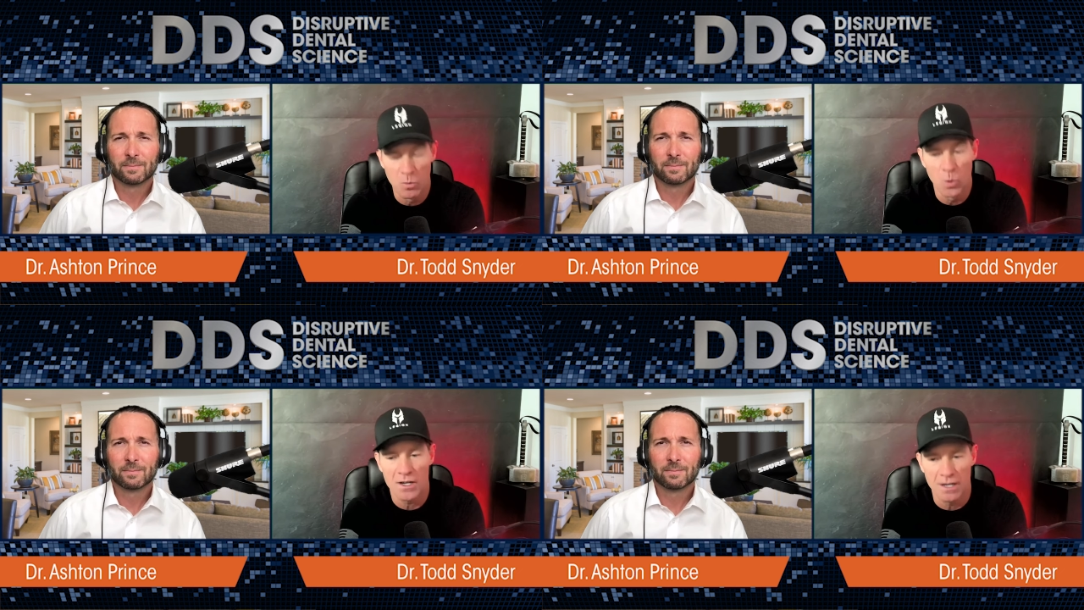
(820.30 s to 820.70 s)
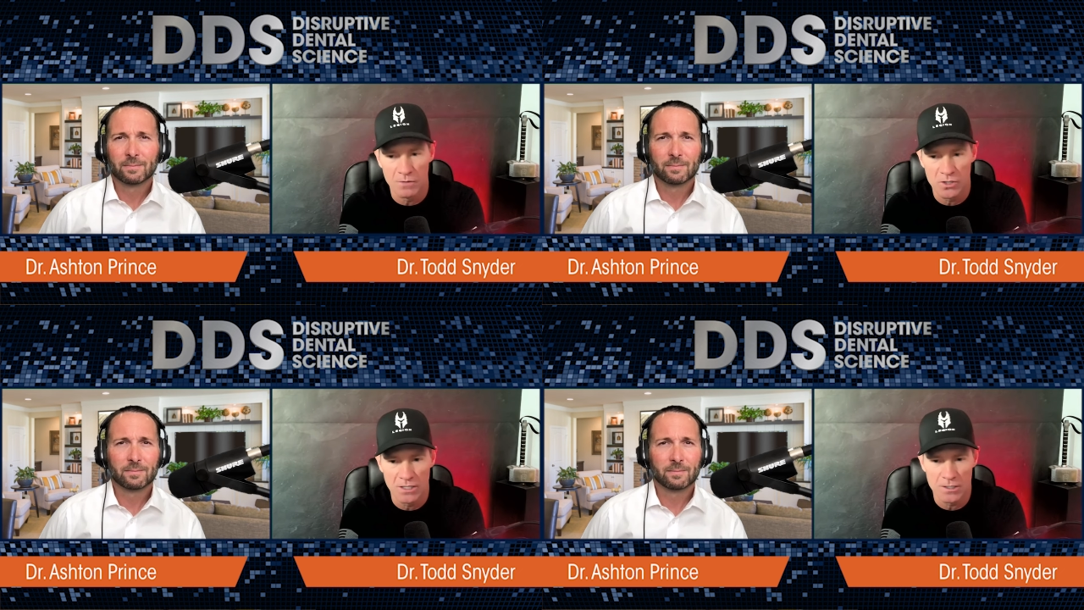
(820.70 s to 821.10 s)
Speaker 1: more
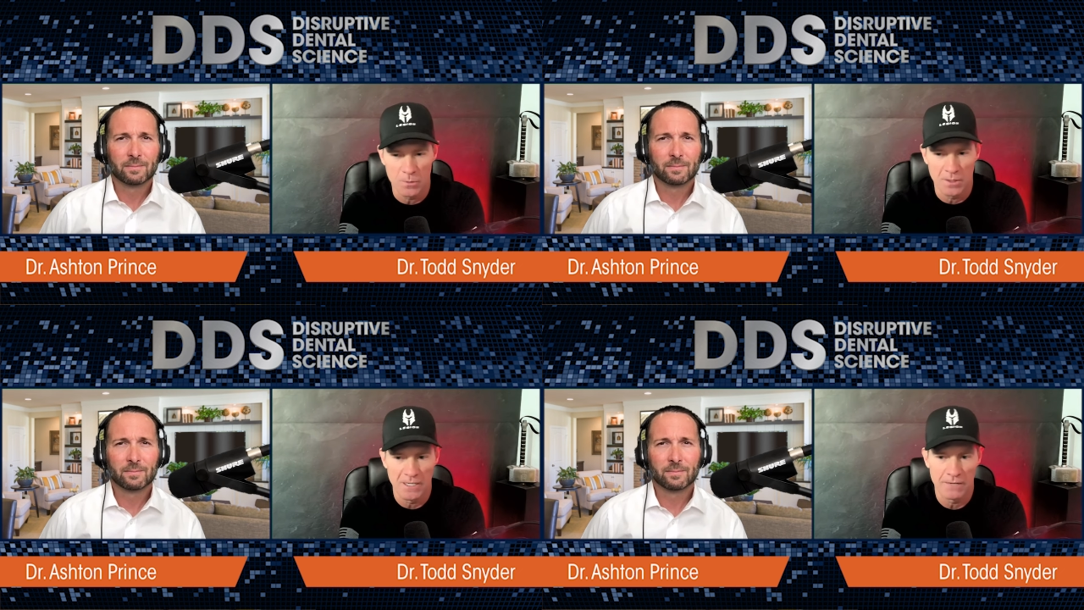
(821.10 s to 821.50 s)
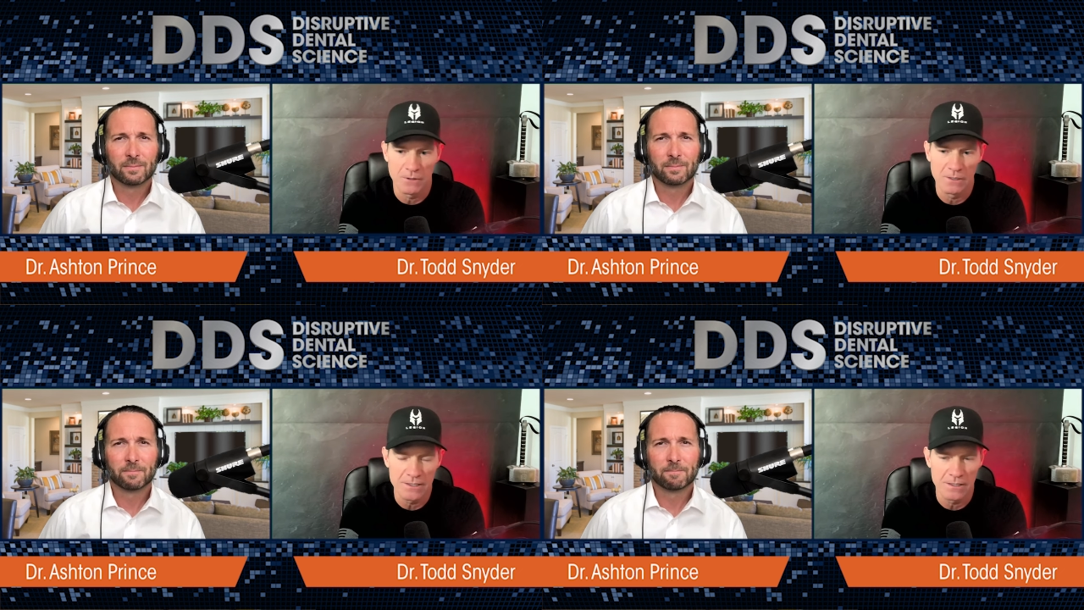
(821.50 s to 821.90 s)
conversations with them after
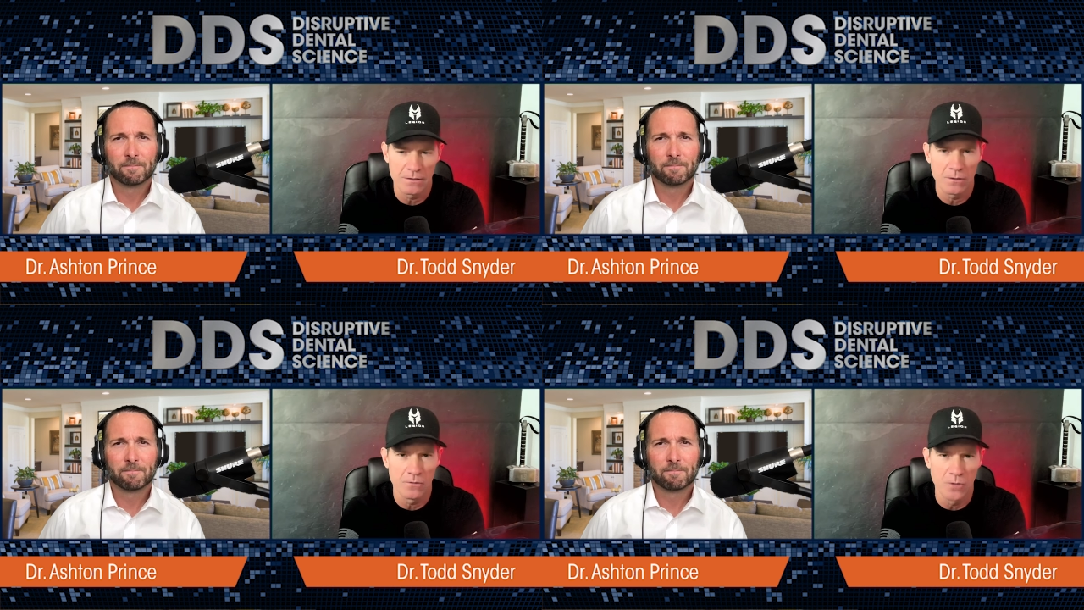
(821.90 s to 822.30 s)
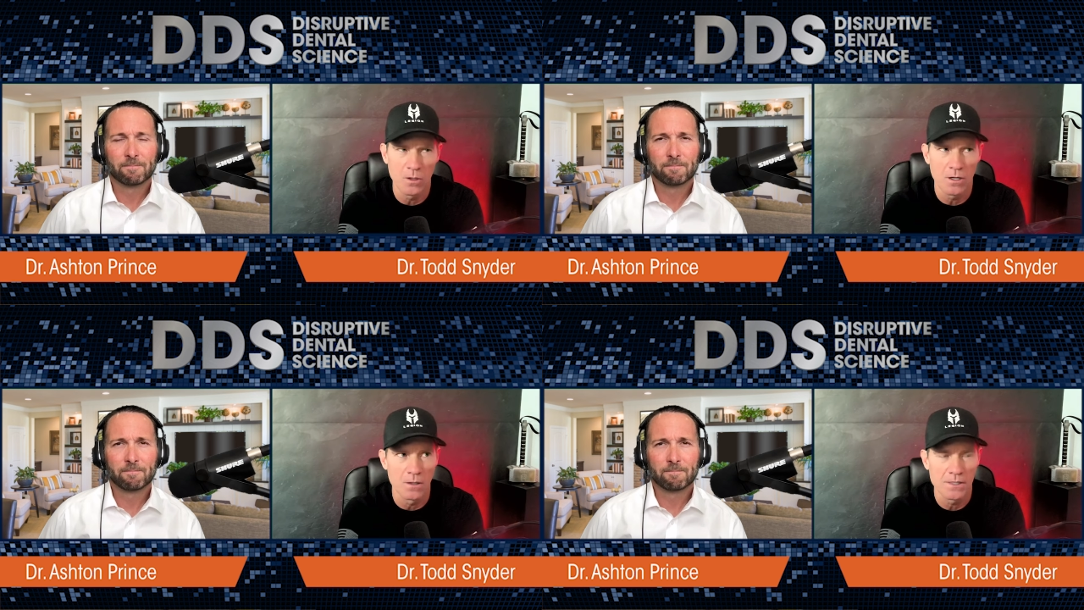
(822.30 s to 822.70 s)
listening to the phone
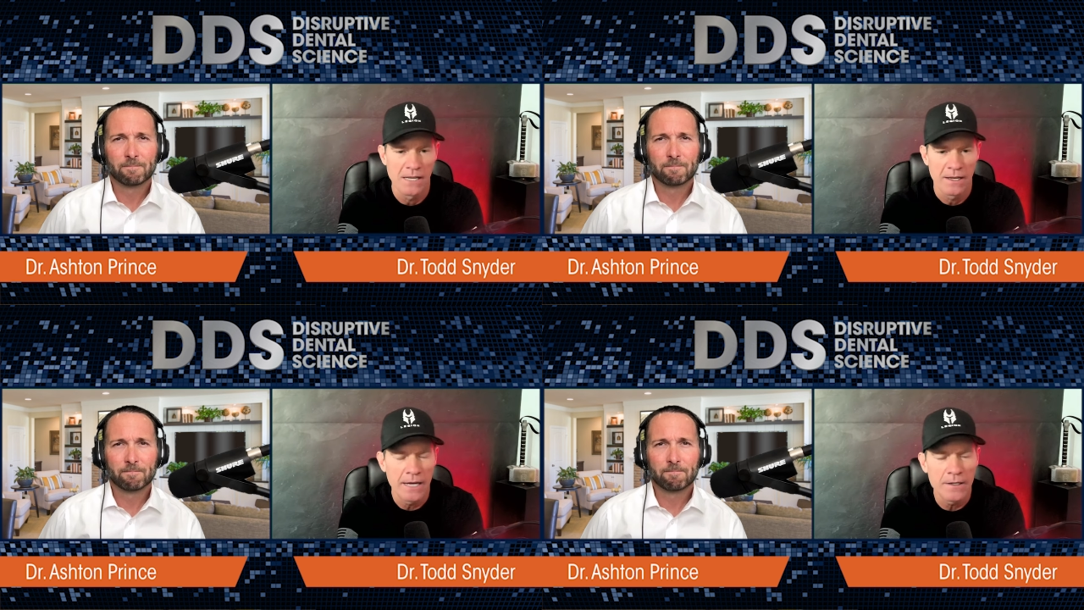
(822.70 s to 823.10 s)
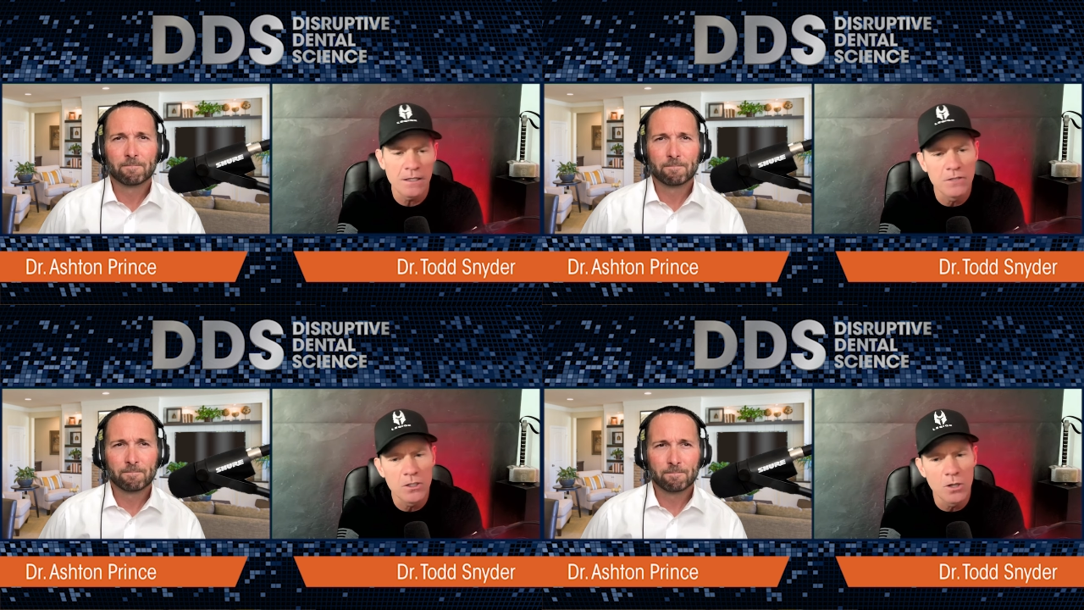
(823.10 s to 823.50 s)
calls, how do you
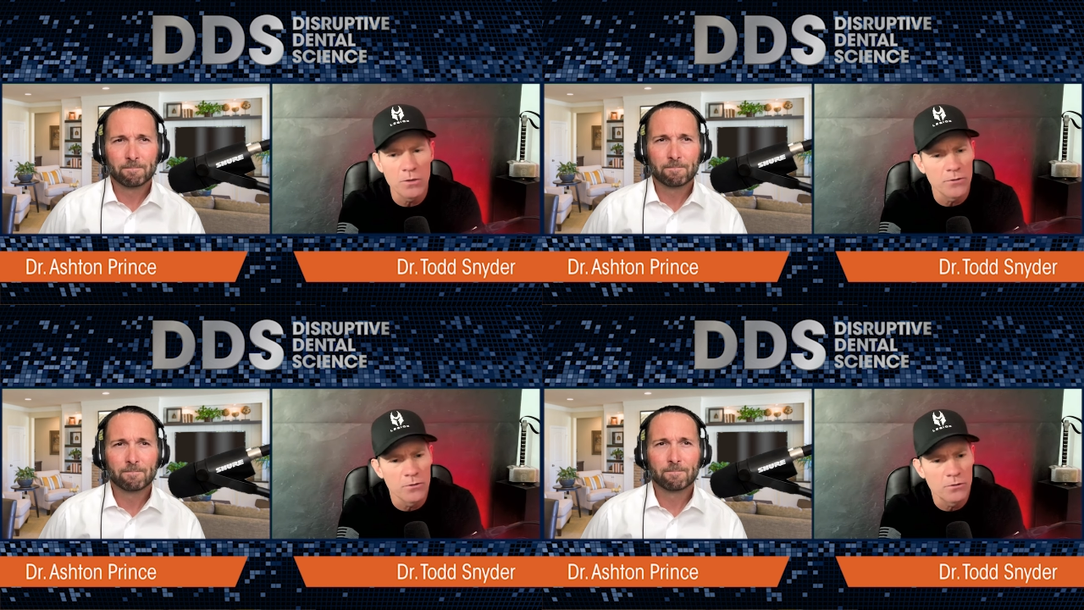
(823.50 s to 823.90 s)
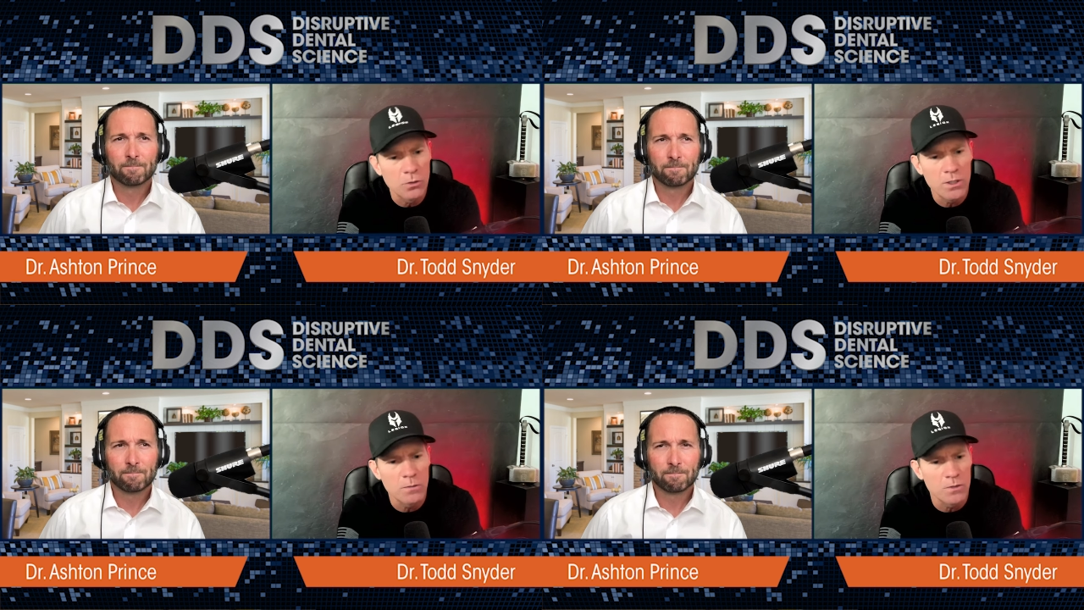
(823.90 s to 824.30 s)
even know that they're
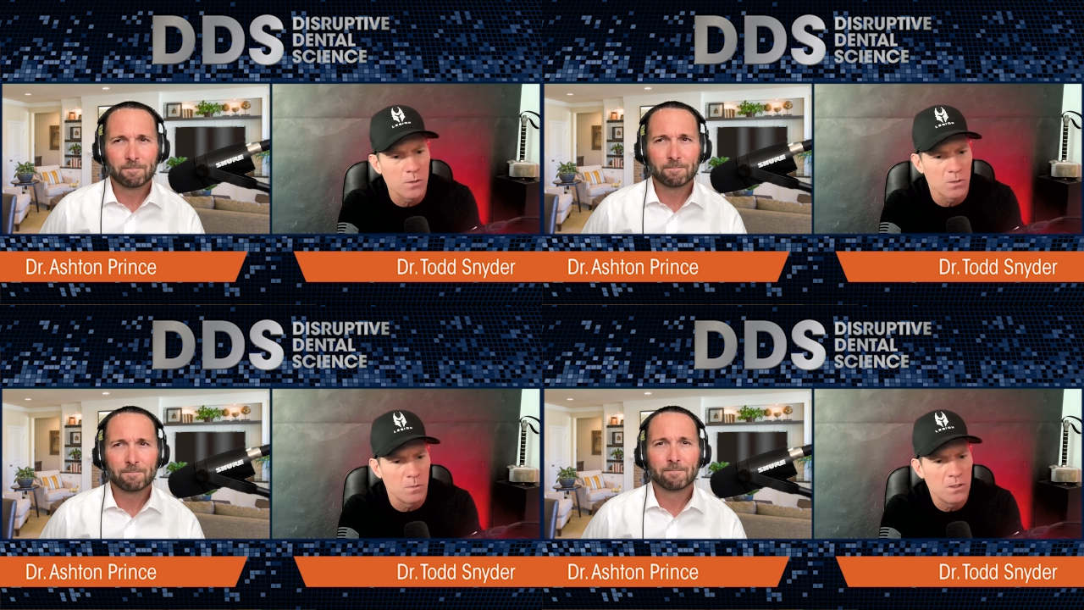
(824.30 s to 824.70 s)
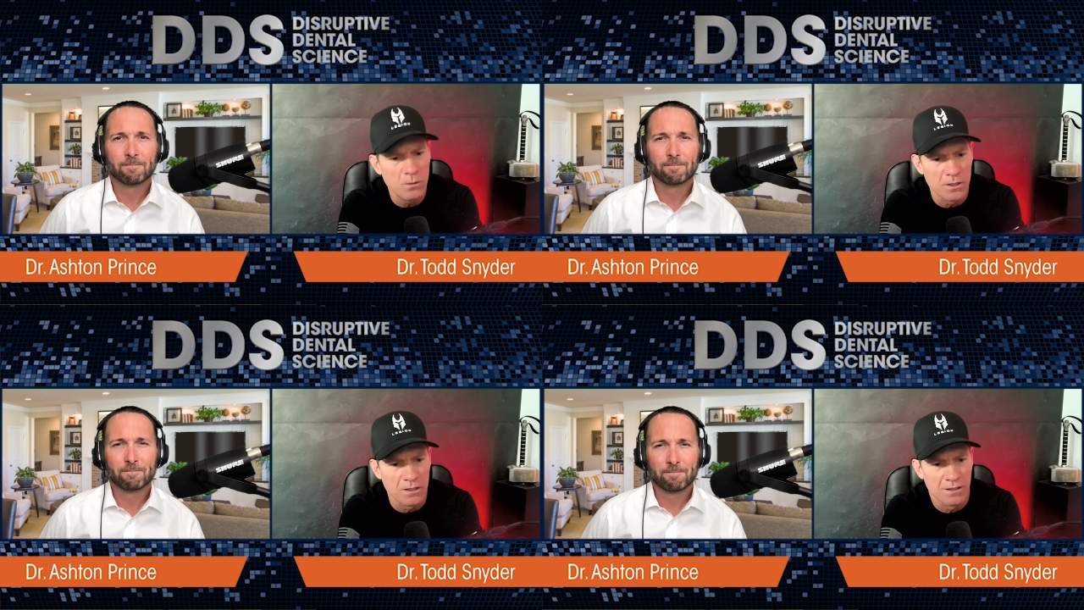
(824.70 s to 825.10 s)
doing what you're supposed to be doing?